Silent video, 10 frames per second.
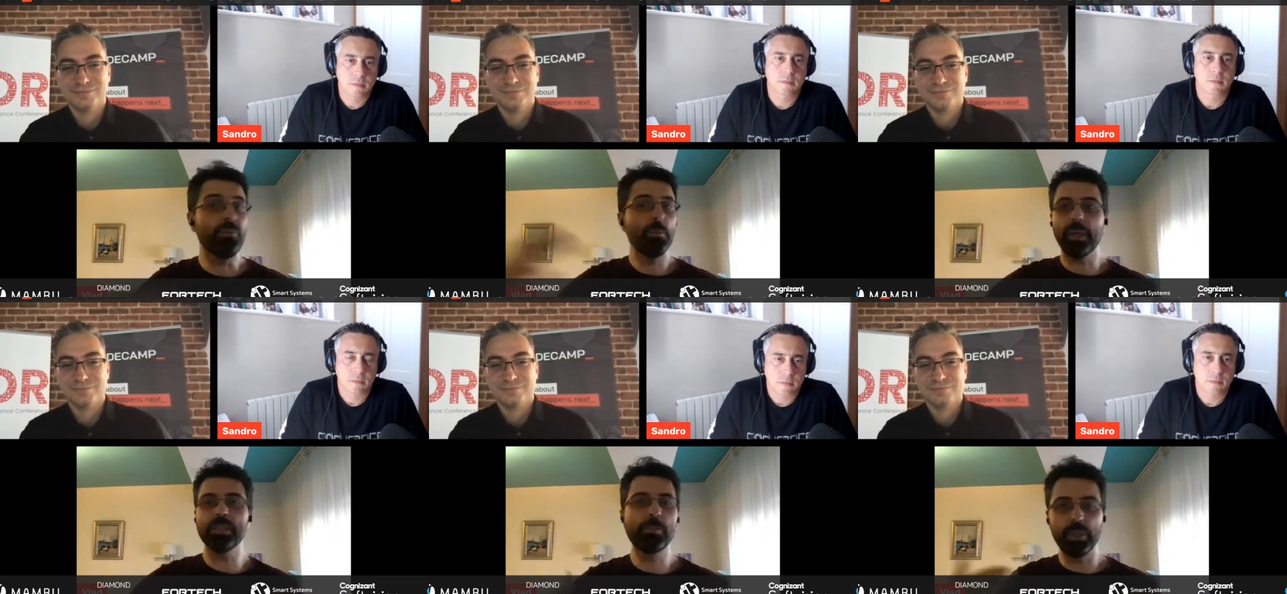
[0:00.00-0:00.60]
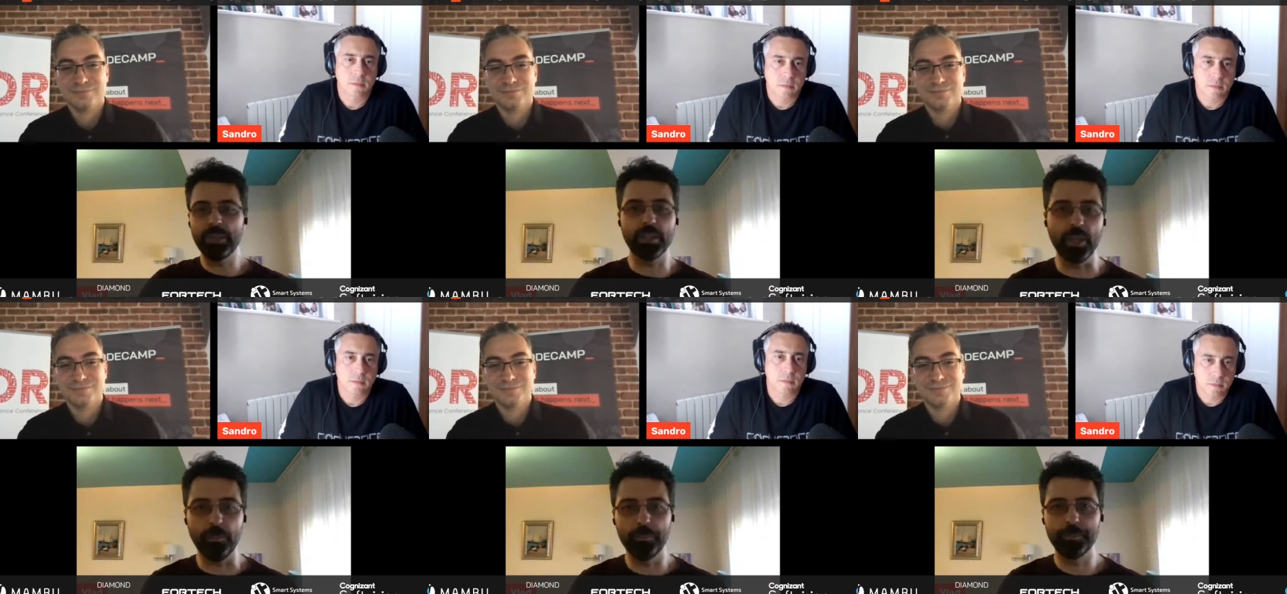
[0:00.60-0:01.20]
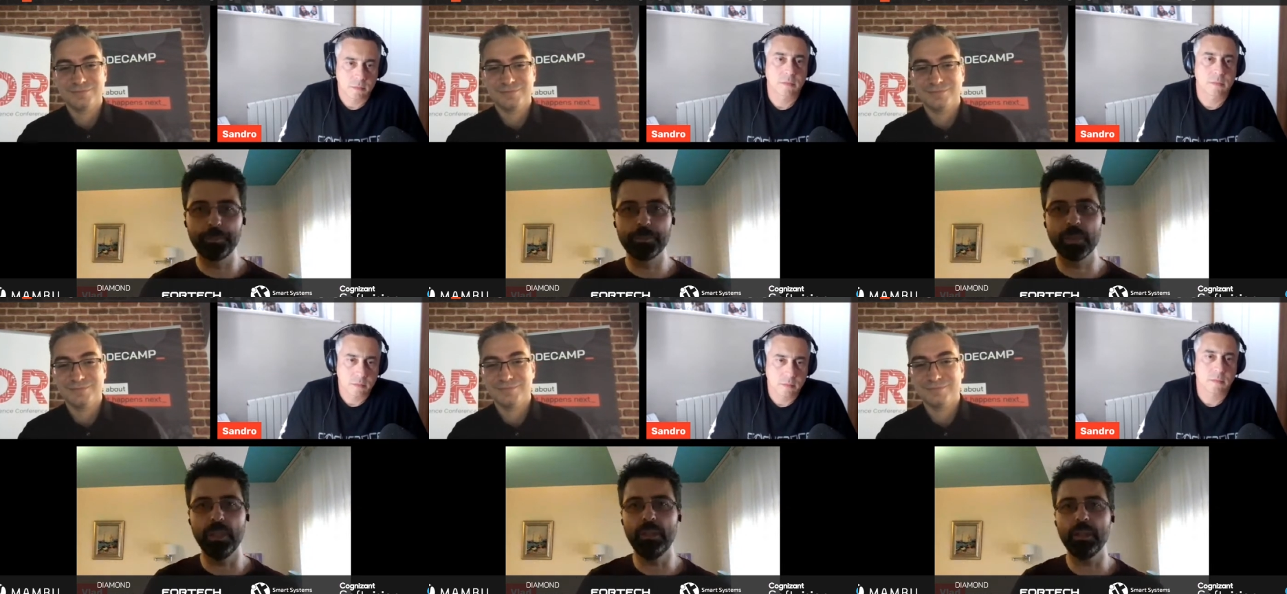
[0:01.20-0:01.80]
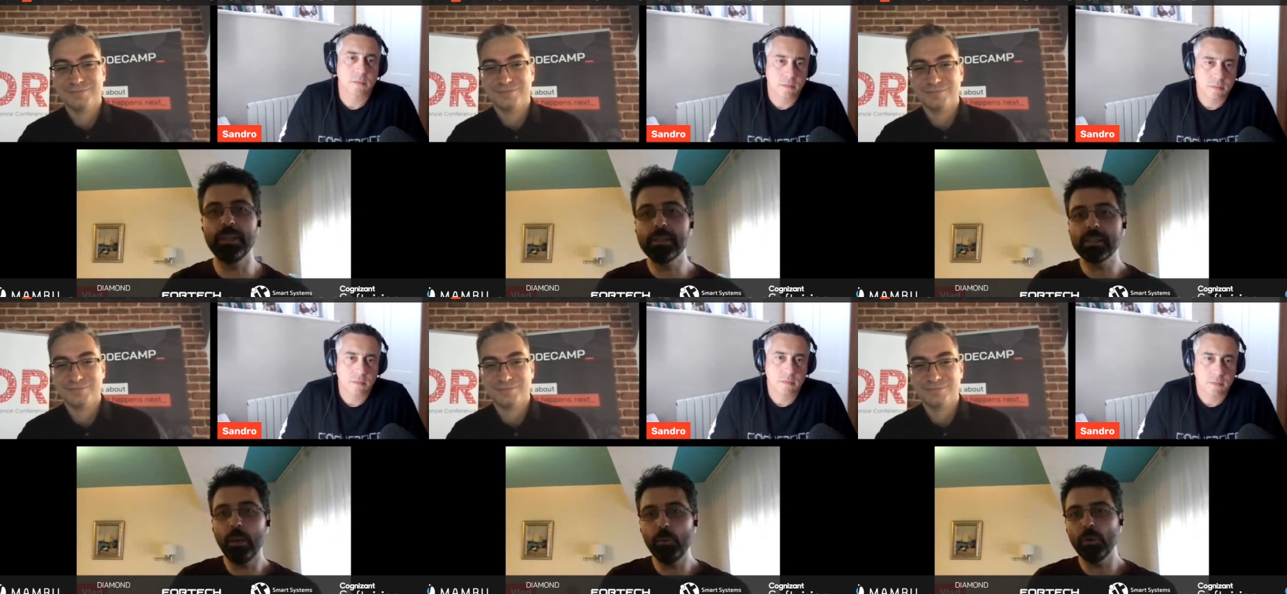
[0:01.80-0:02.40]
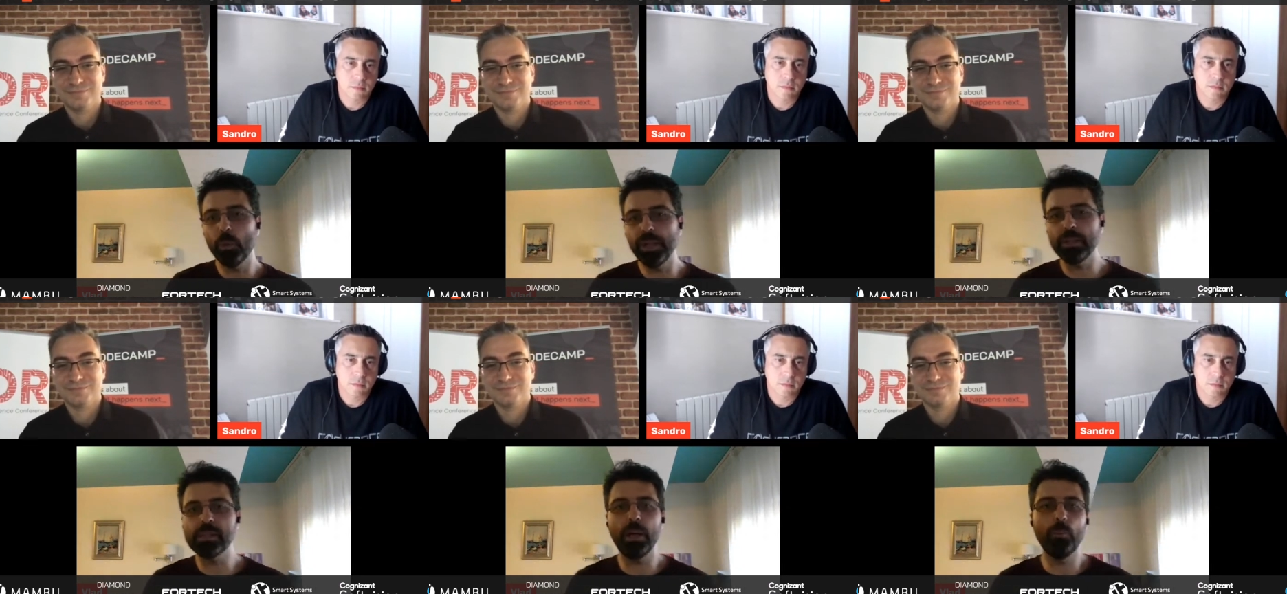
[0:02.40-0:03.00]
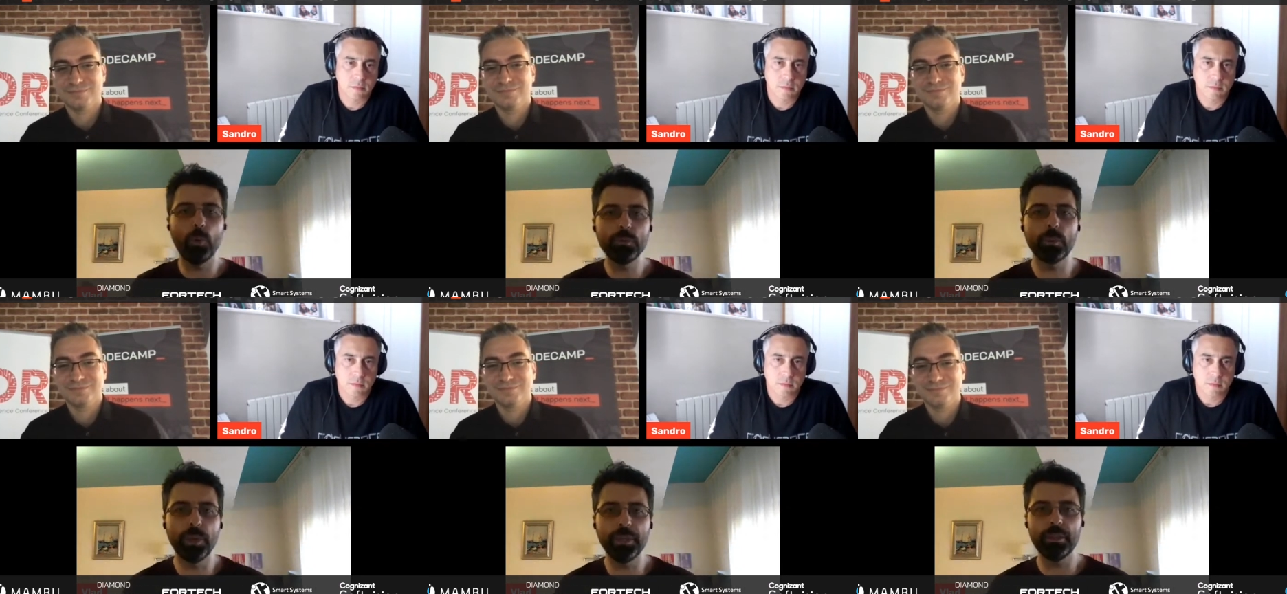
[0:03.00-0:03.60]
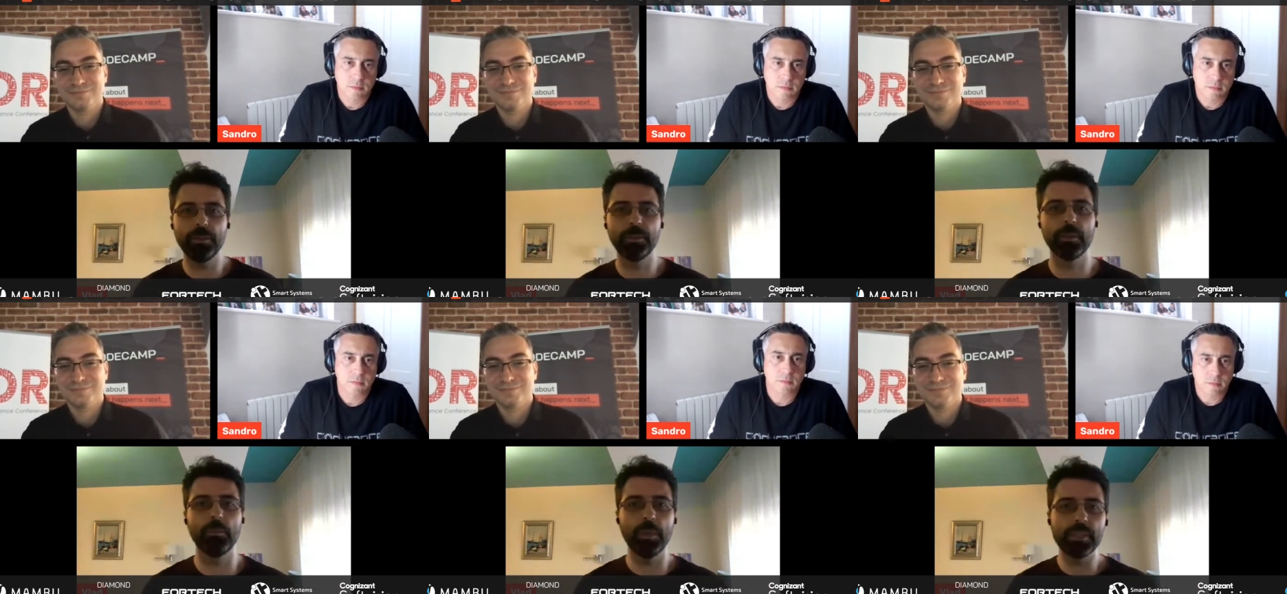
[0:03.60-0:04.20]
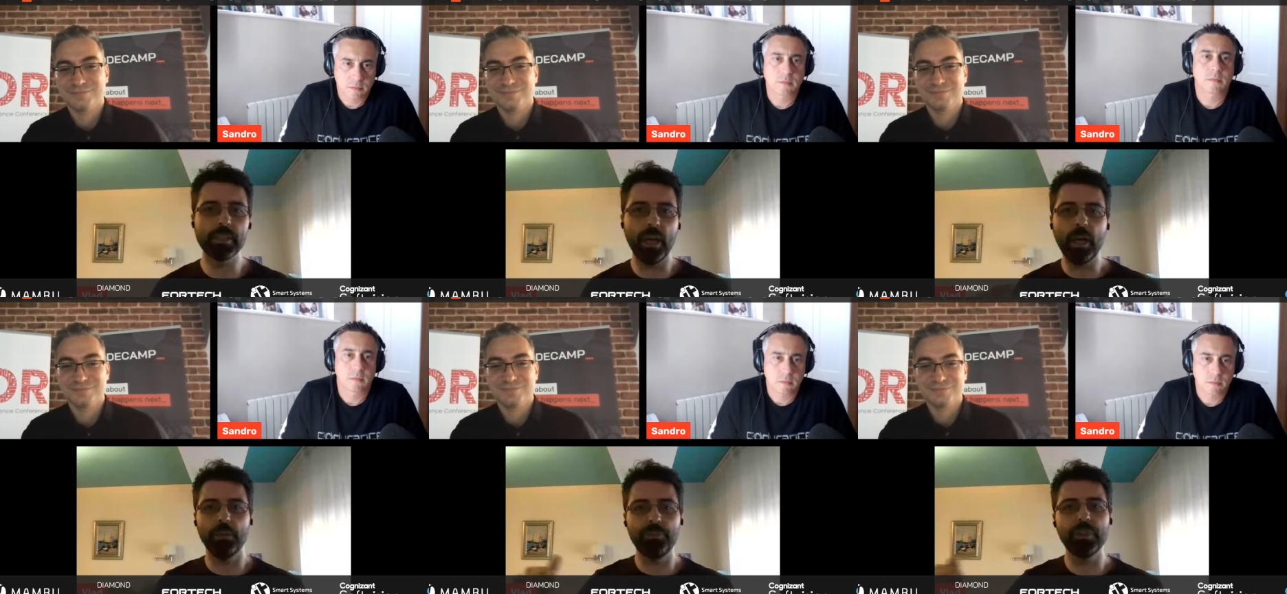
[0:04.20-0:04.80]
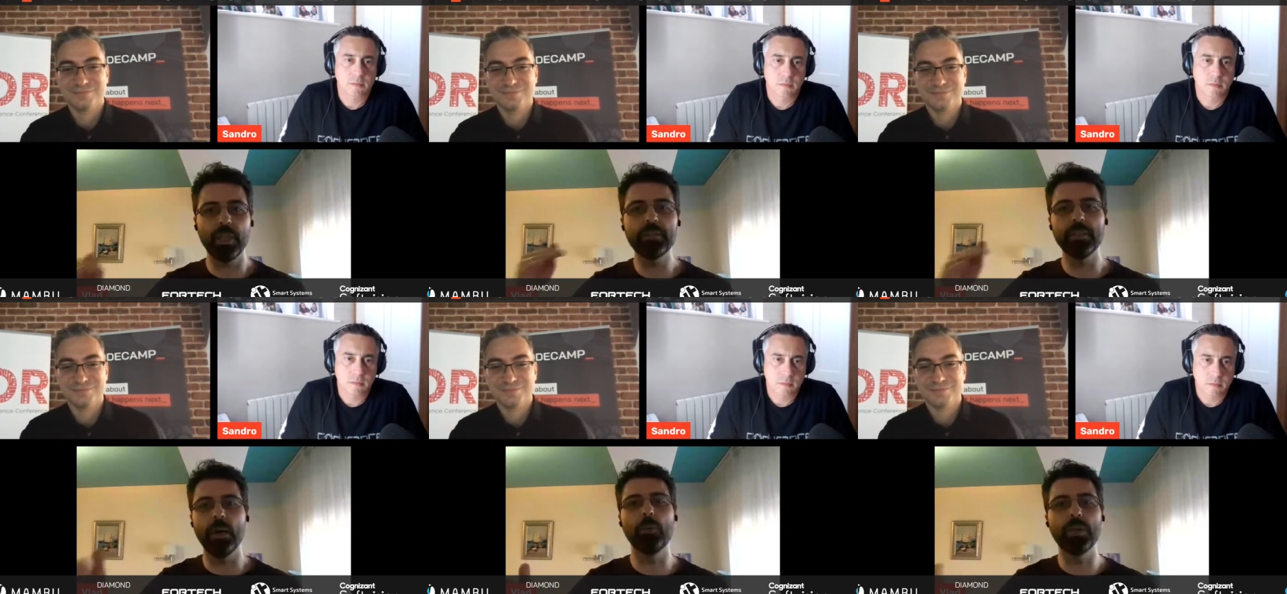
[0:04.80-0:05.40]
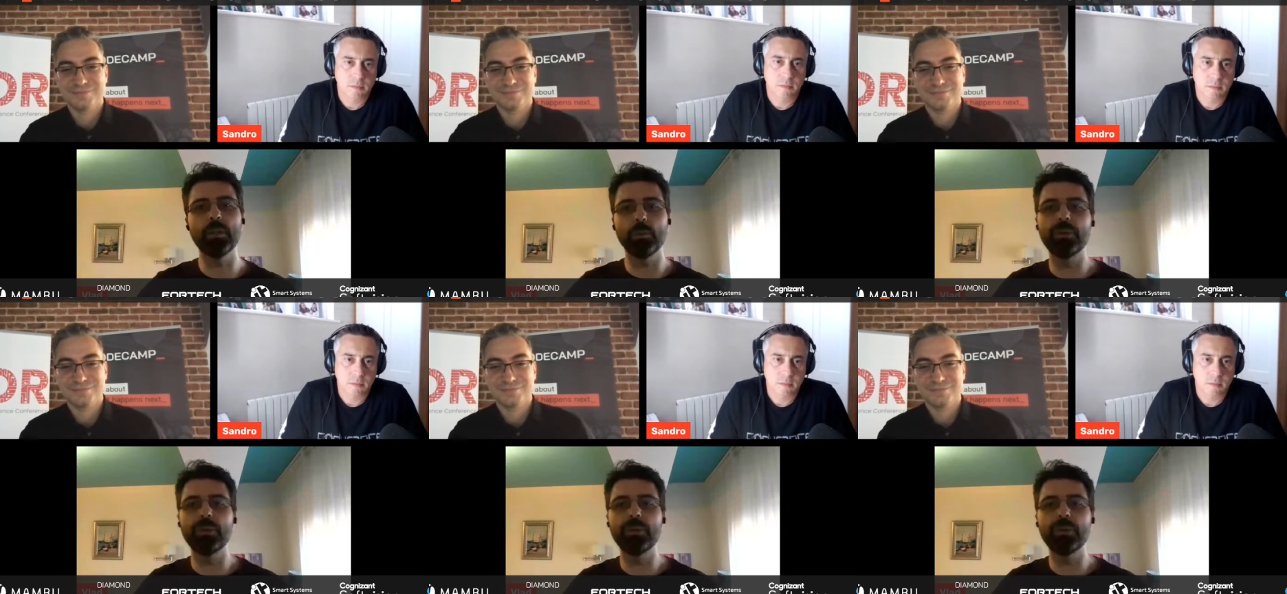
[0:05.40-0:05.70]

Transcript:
Speaker 1: Everybody's building them. And, and some will win, some won't win. But I, I feel that, yeah, we're,